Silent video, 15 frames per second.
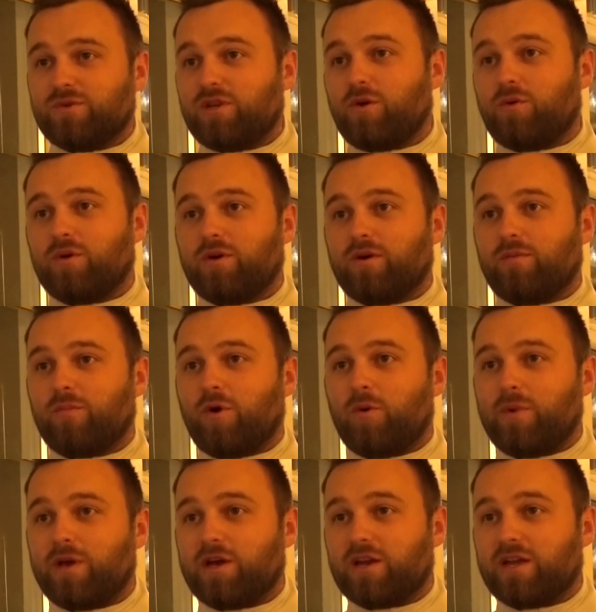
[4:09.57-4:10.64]
We know what
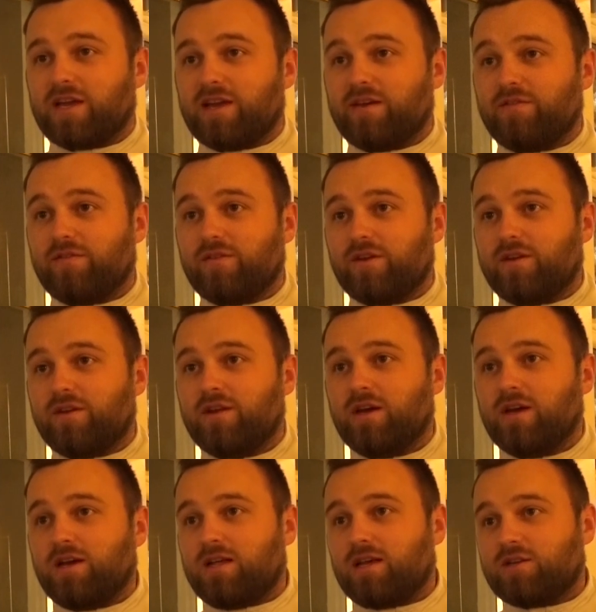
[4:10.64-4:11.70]
Maltby are going to give, and
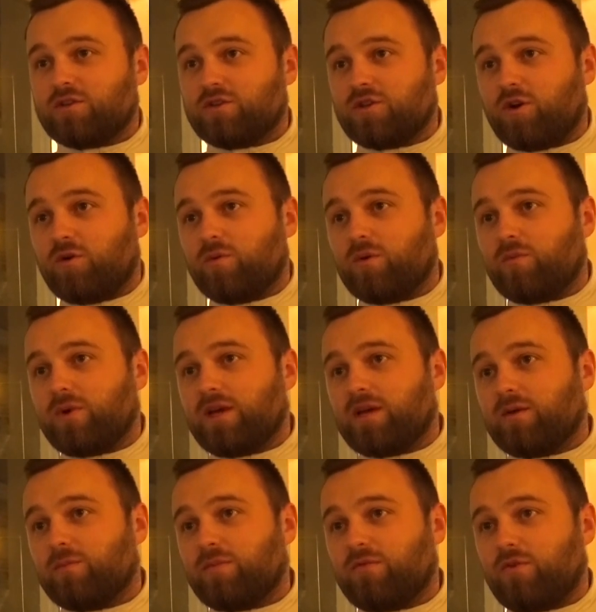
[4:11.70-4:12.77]
let's just hope that we
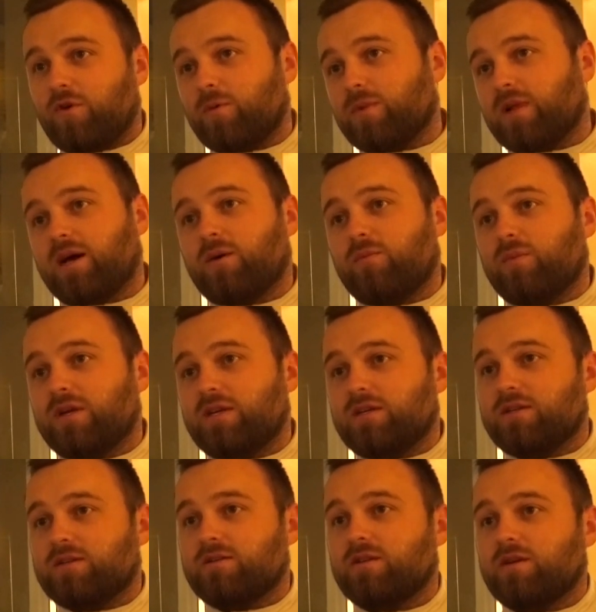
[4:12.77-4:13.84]
can perform like we,
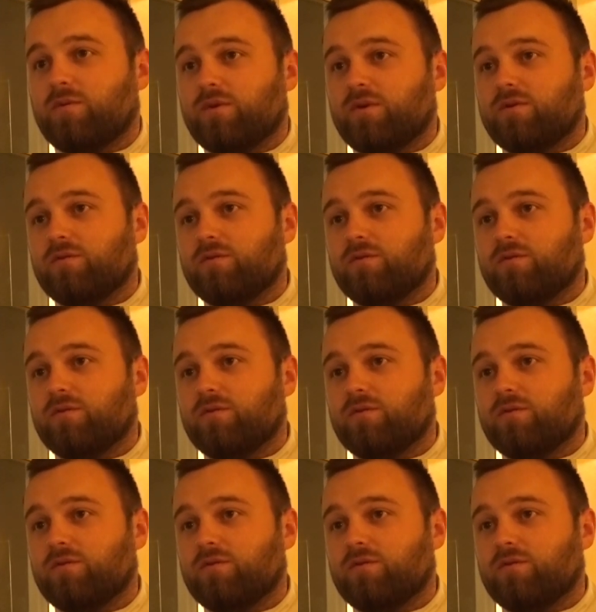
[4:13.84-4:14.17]
you know,